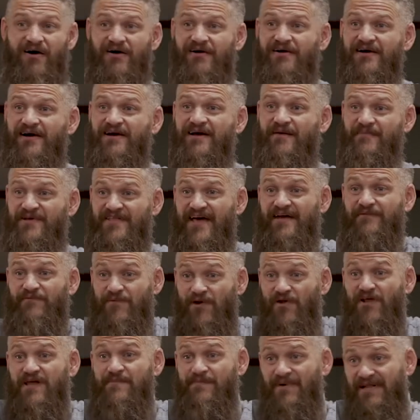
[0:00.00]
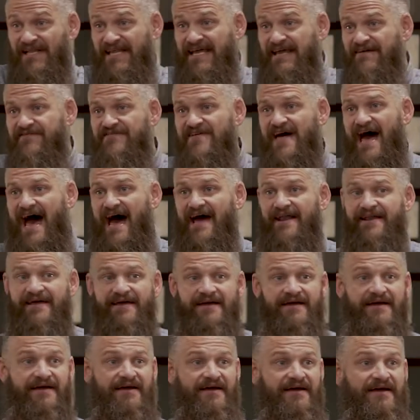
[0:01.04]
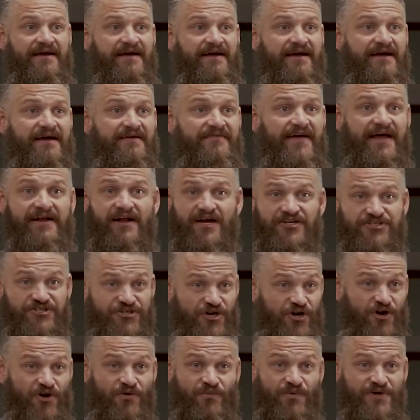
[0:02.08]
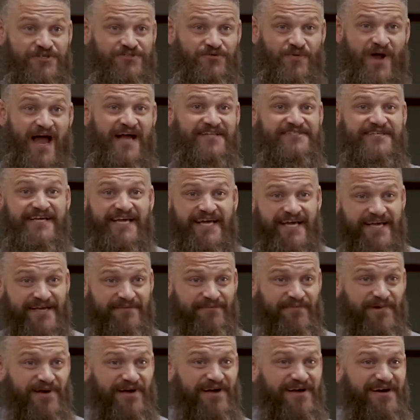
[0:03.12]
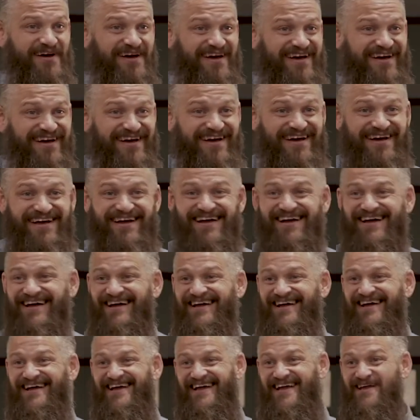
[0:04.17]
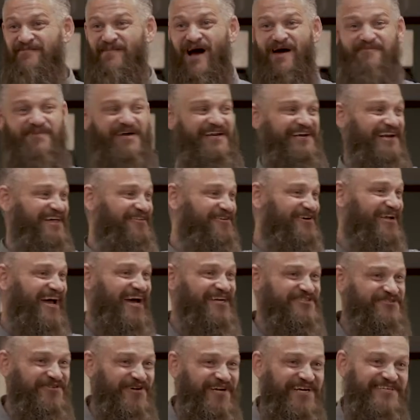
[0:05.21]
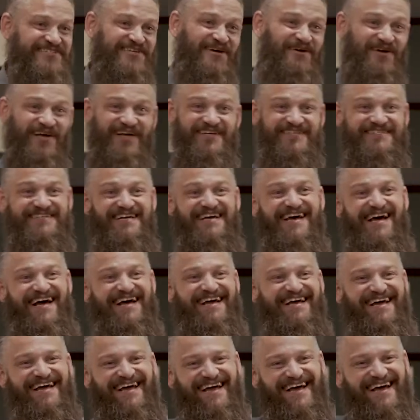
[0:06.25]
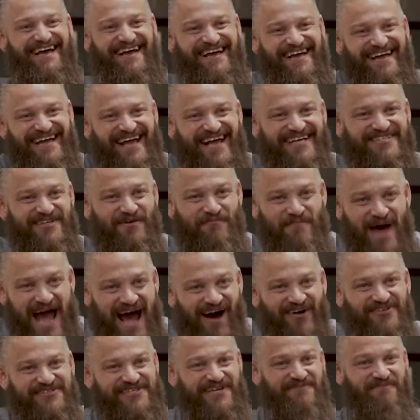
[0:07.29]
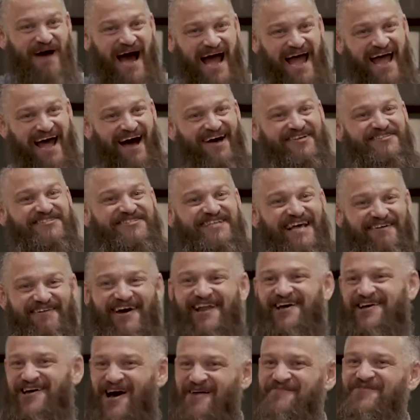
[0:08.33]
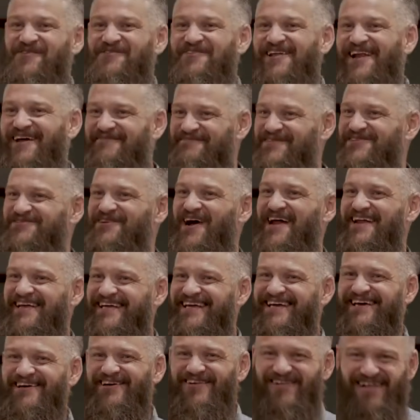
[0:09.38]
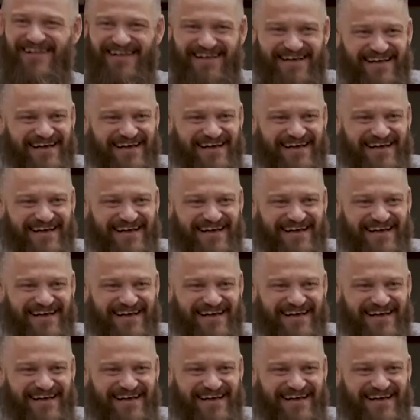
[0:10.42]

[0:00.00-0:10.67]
I mean, they really believe that. They're not sure which rat's him. He might be in another country as a mouse in my house, because I've got a couple that I've been trying to kill.